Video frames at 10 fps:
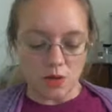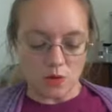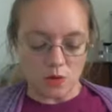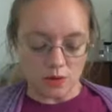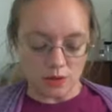
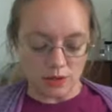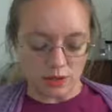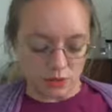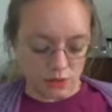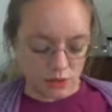or
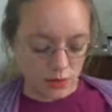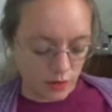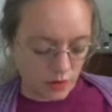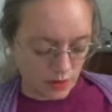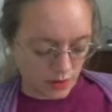you know, a
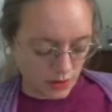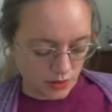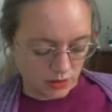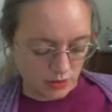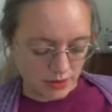
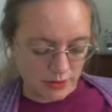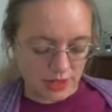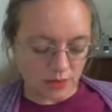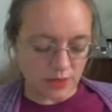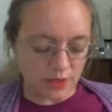coworker or
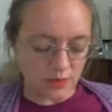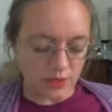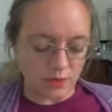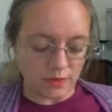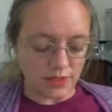somebody random
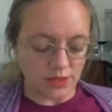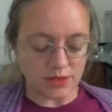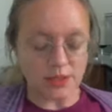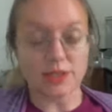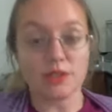that you might
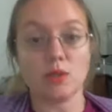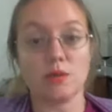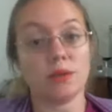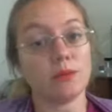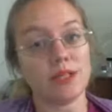decide that you
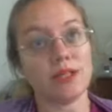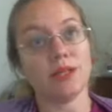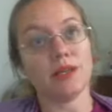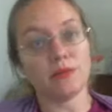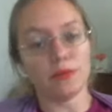end up needing a
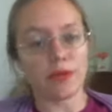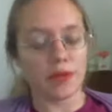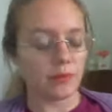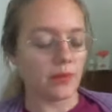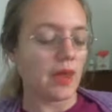gift for
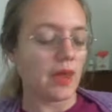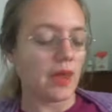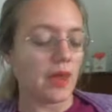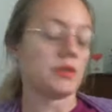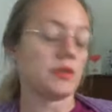them,
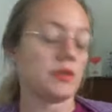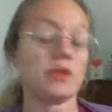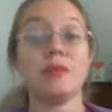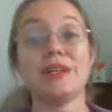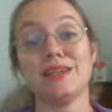um, or
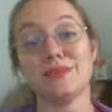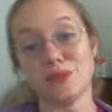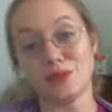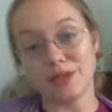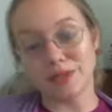somebody gives
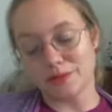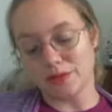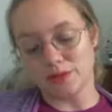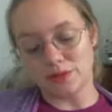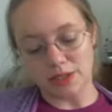you a gift
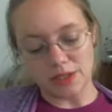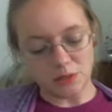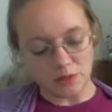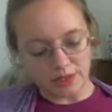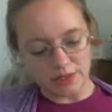and you feel like
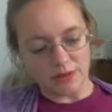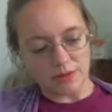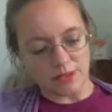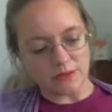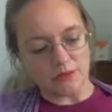you want to give
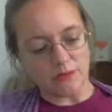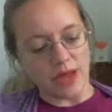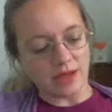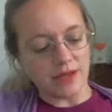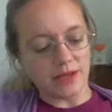them a gift
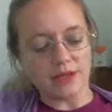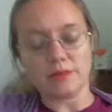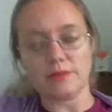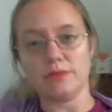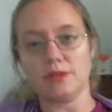back.
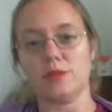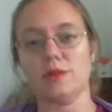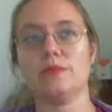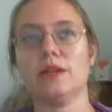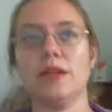I've, you know,
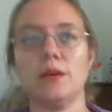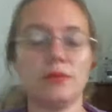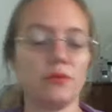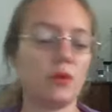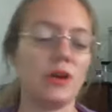I've done that
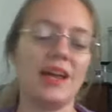before.